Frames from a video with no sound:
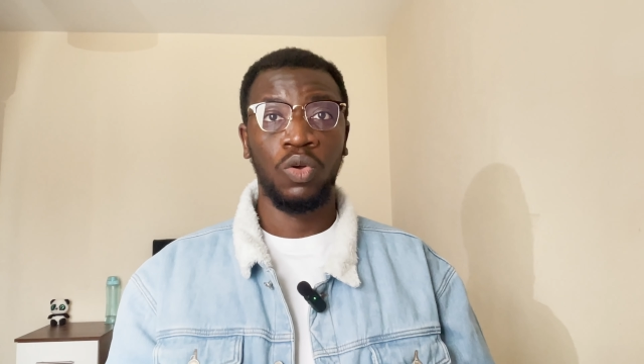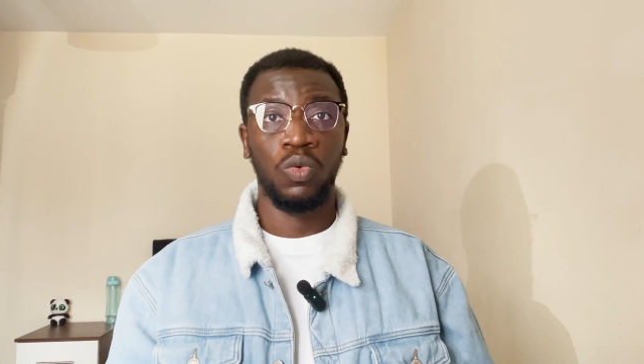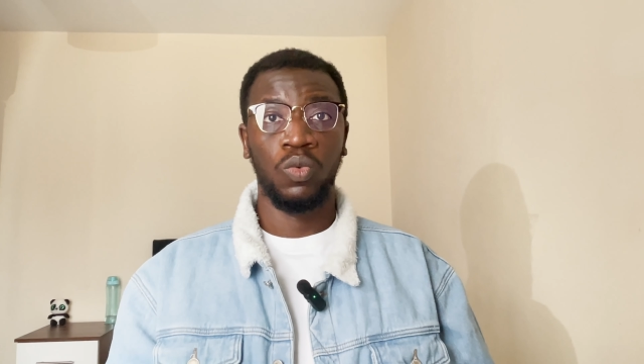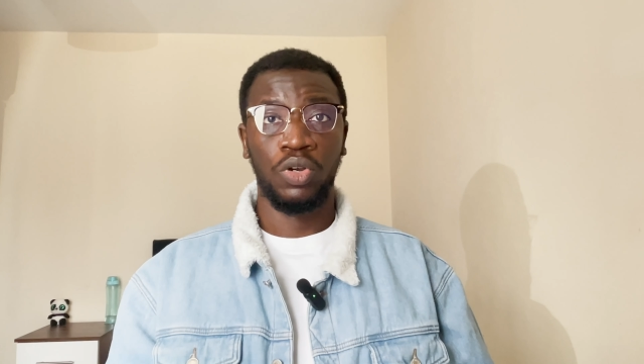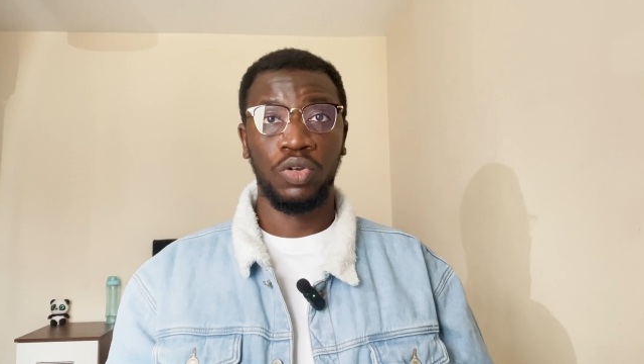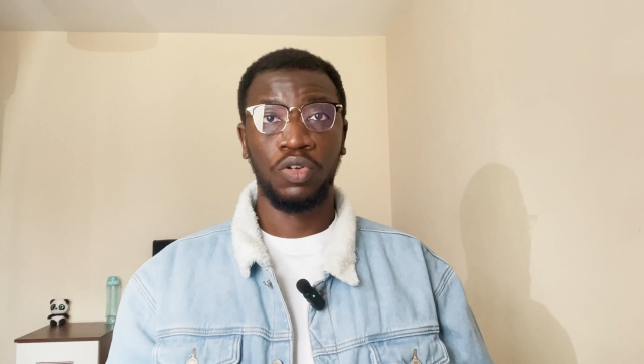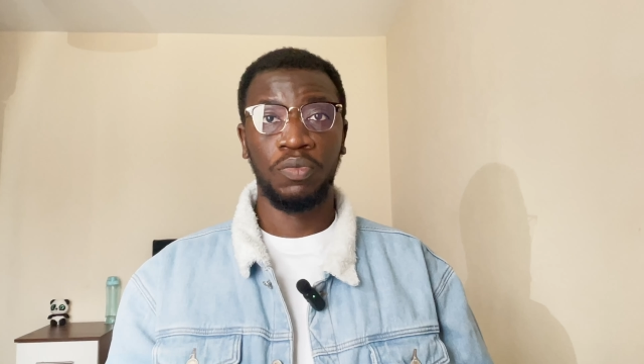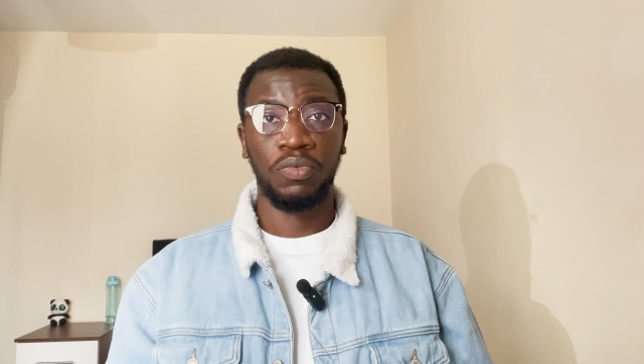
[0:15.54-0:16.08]

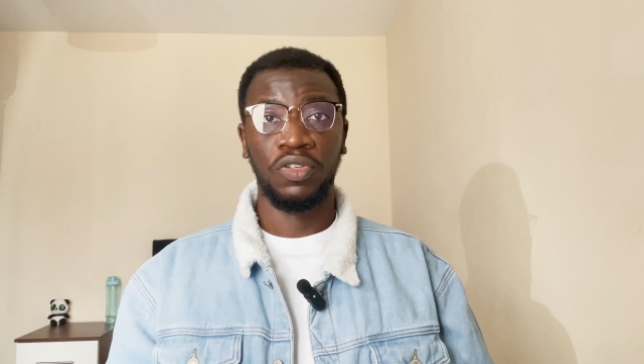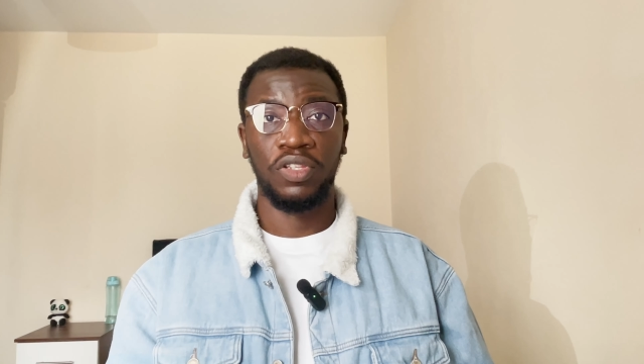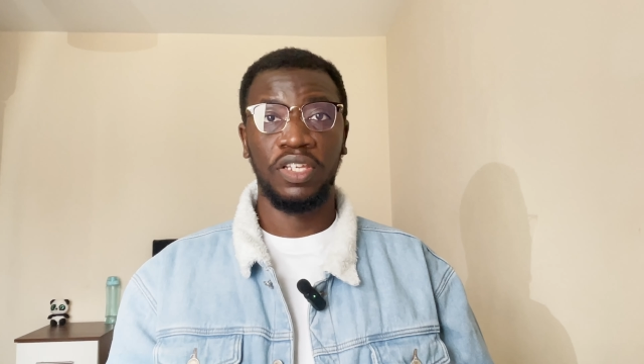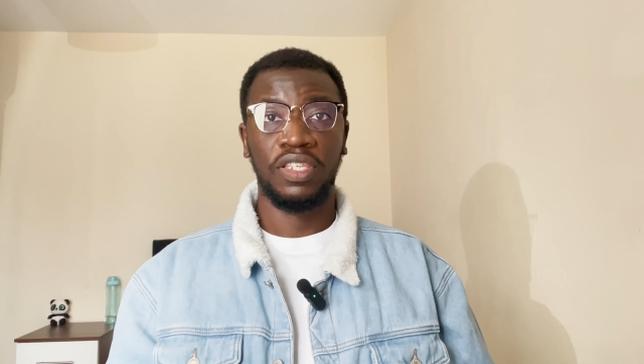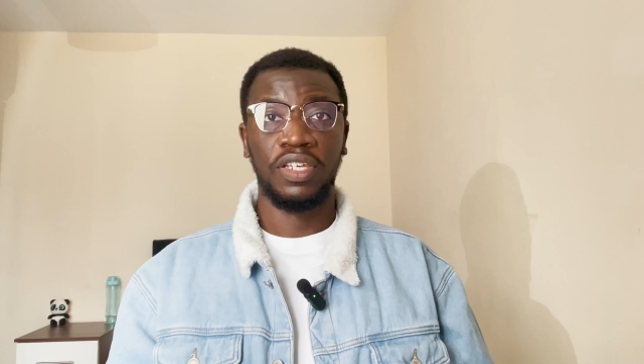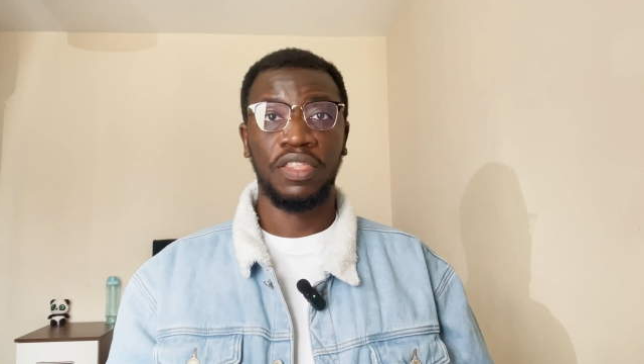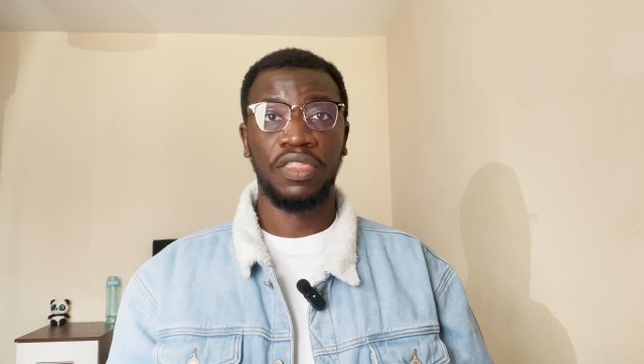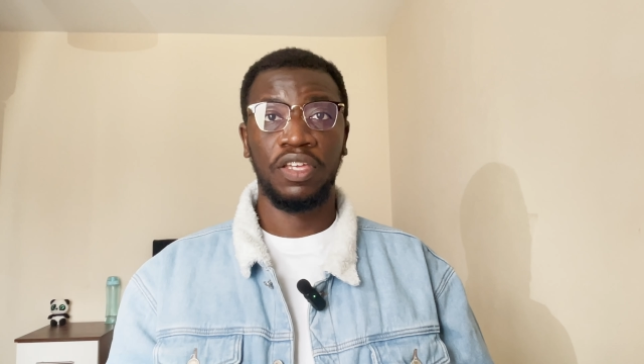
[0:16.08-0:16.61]
Welcome to
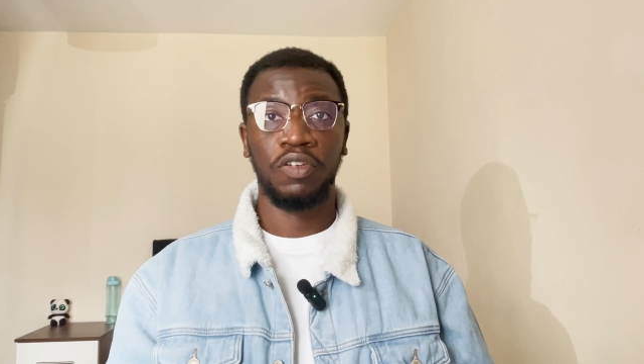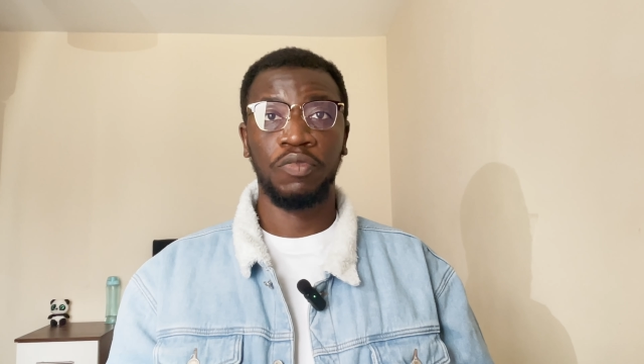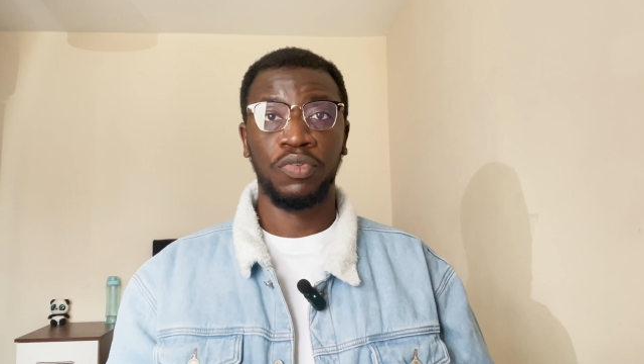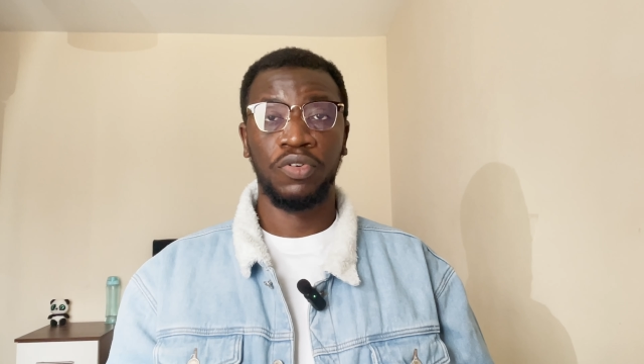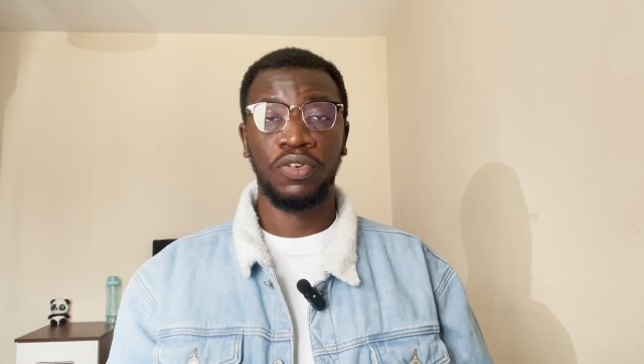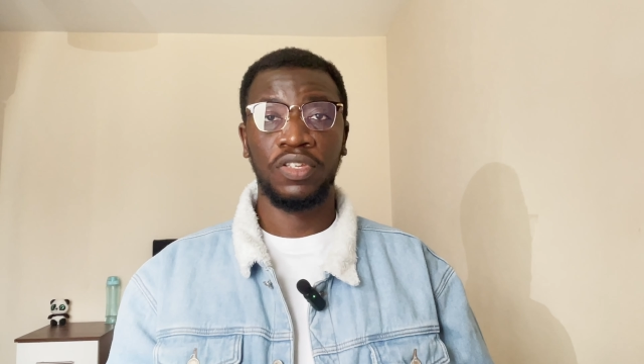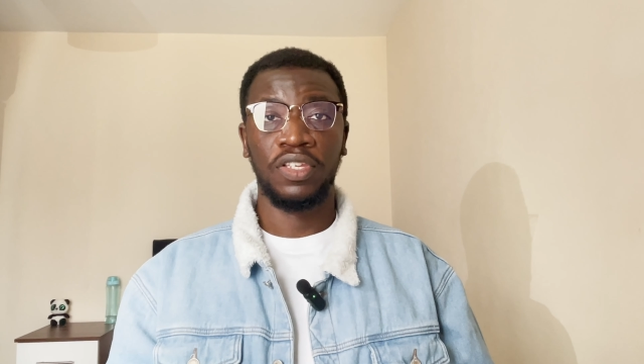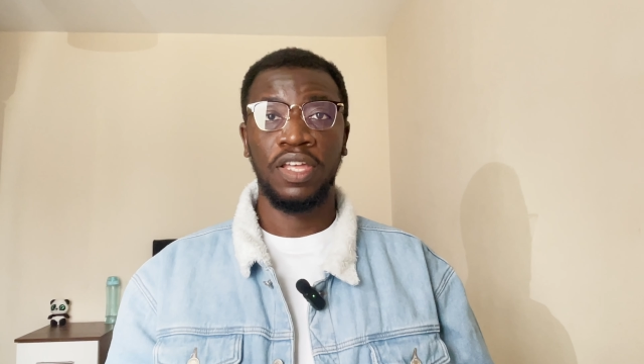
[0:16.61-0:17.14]
Data Think
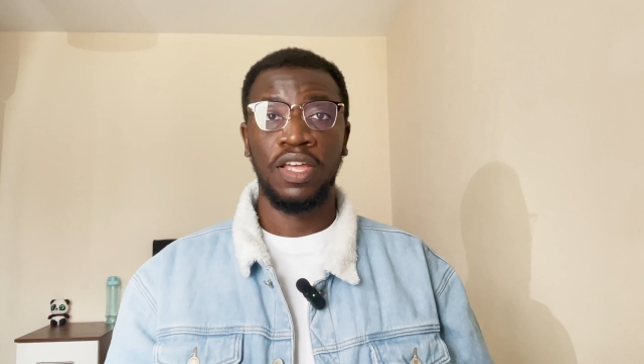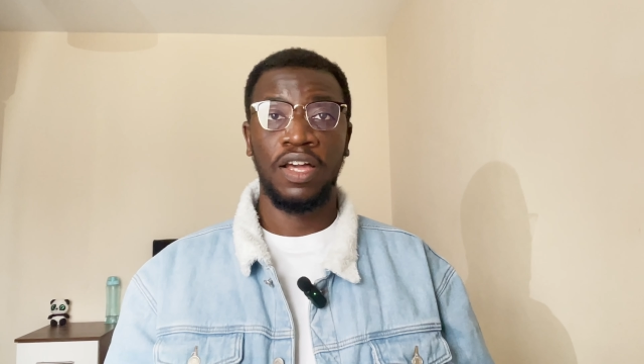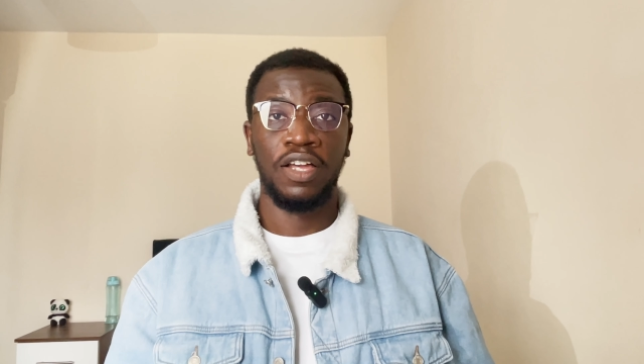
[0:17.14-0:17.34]
Box.